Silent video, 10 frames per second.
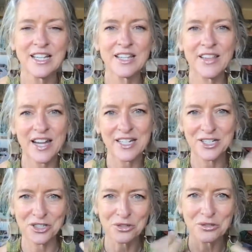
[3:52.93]
that
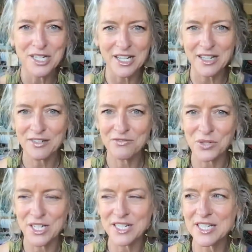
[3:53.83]
inner critic
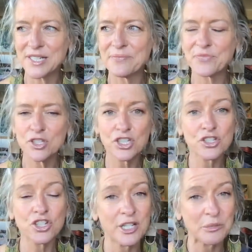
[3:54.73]
voice just
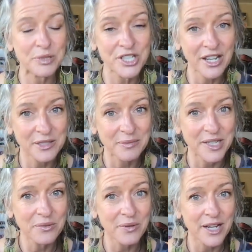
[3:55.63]
trying to protect
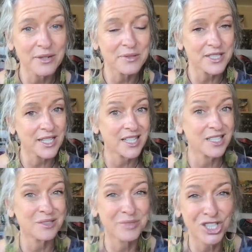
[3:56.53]
me, right? Was like,
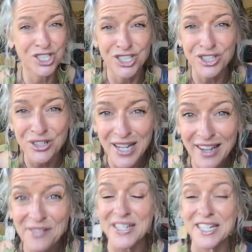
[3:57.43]
um, girl, you don't
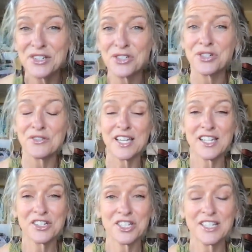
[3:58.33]
have any
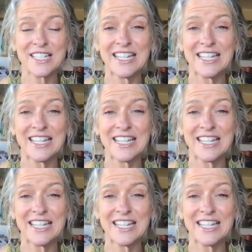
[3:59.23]
certifications in